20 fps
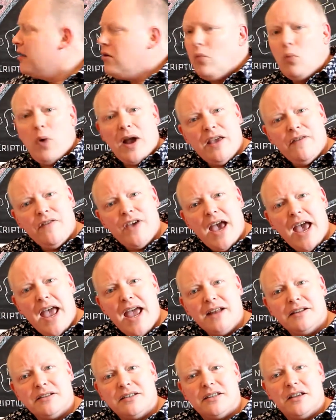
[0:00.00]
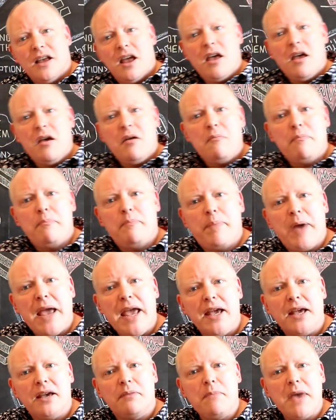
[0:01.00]
Wave your hands.
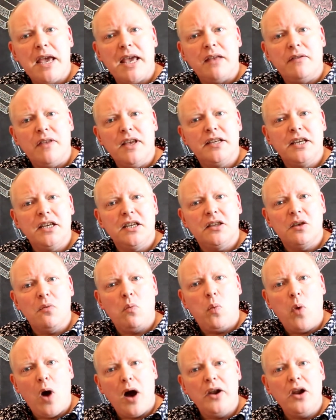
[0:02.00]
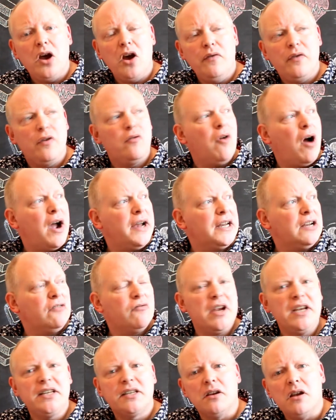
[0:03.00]
Pick me. This is the one overriding
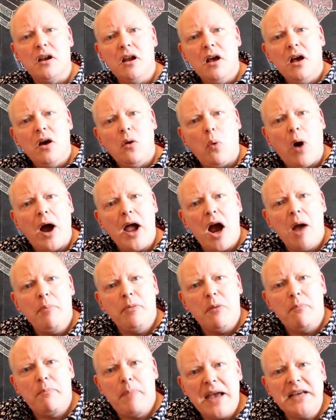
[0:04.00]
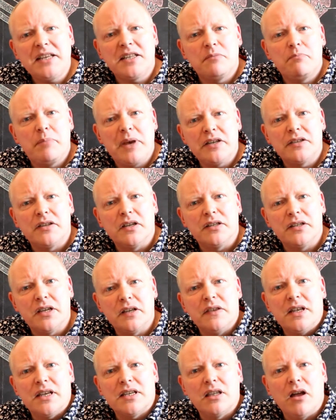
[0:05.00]
reason why I'm the best business
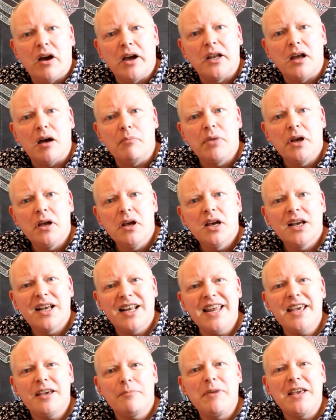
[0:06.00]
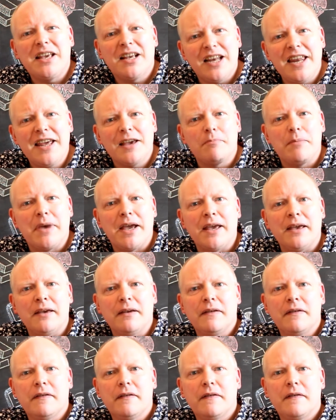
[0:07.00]
in this lineup. Click me, click me.
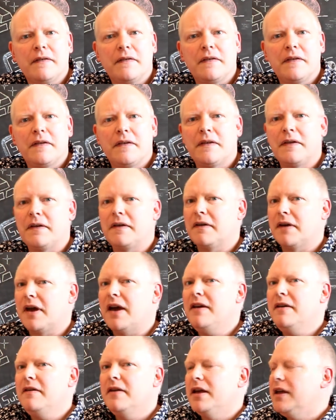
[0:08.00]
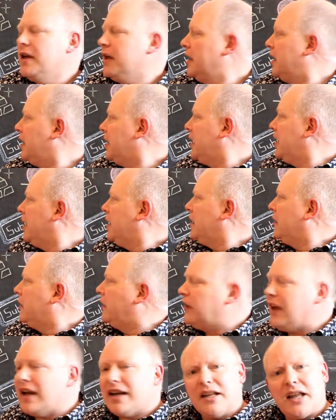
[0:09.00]
Okay. The
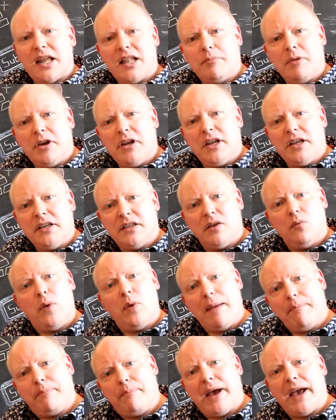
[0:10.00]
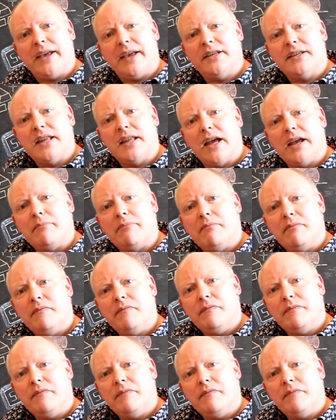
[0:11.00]
second element is the web page name.